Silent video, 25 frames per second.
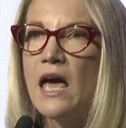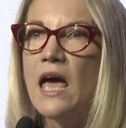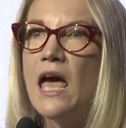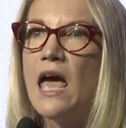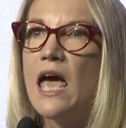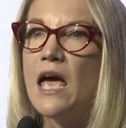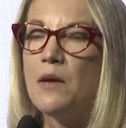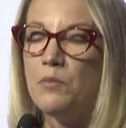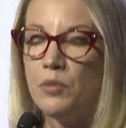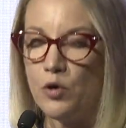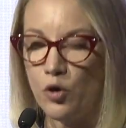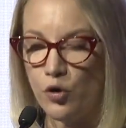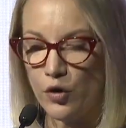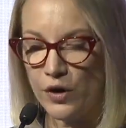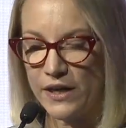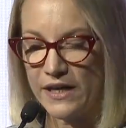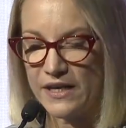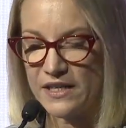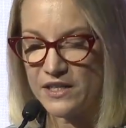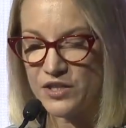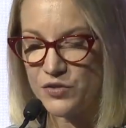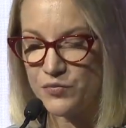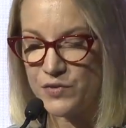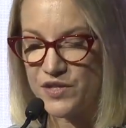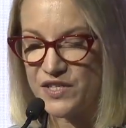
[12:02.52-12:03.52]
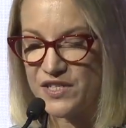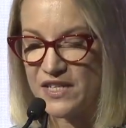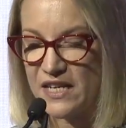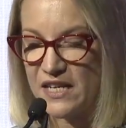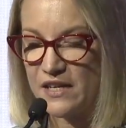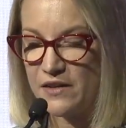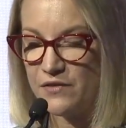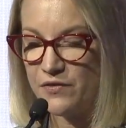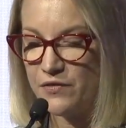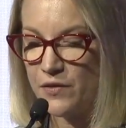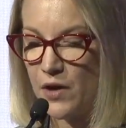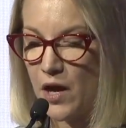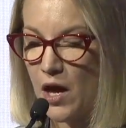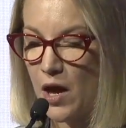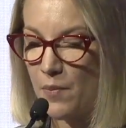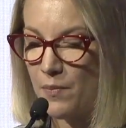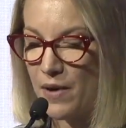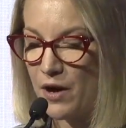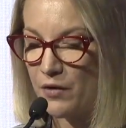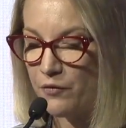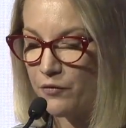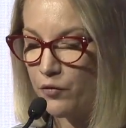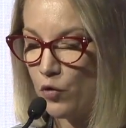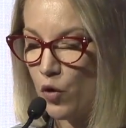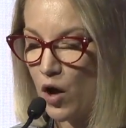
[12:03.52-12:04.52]
Employees receive
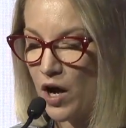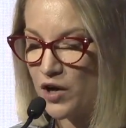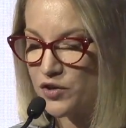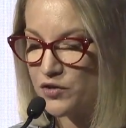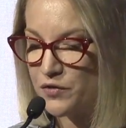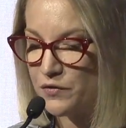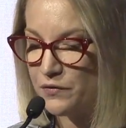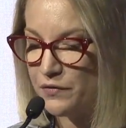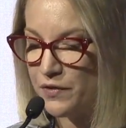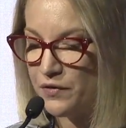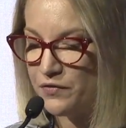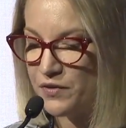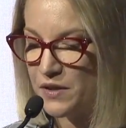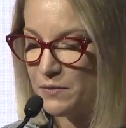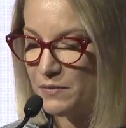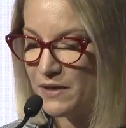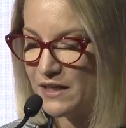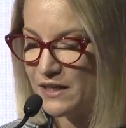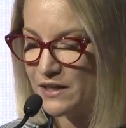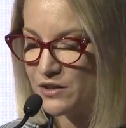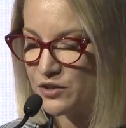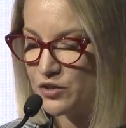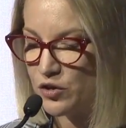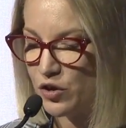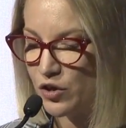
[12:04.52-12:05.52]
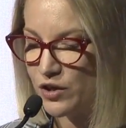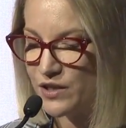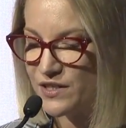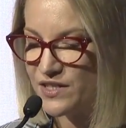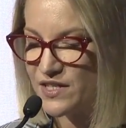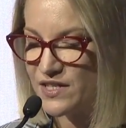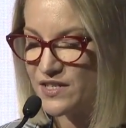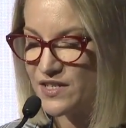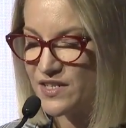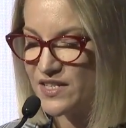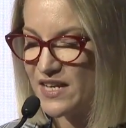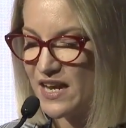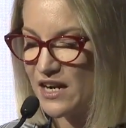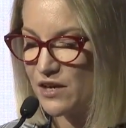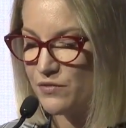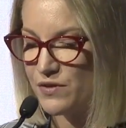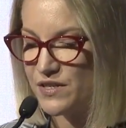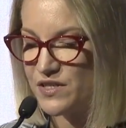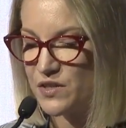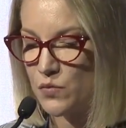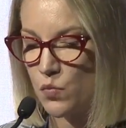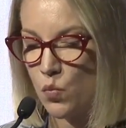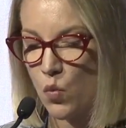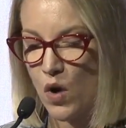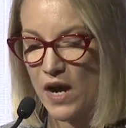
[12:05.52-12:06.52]
about $450 million in
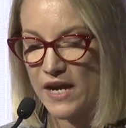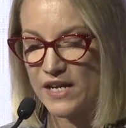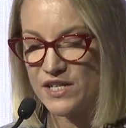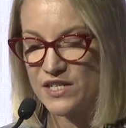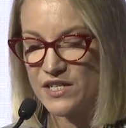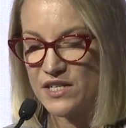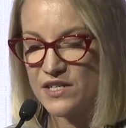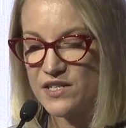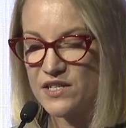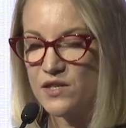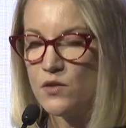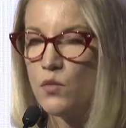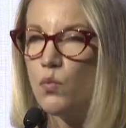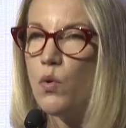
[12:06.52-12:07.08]
salaries and wages,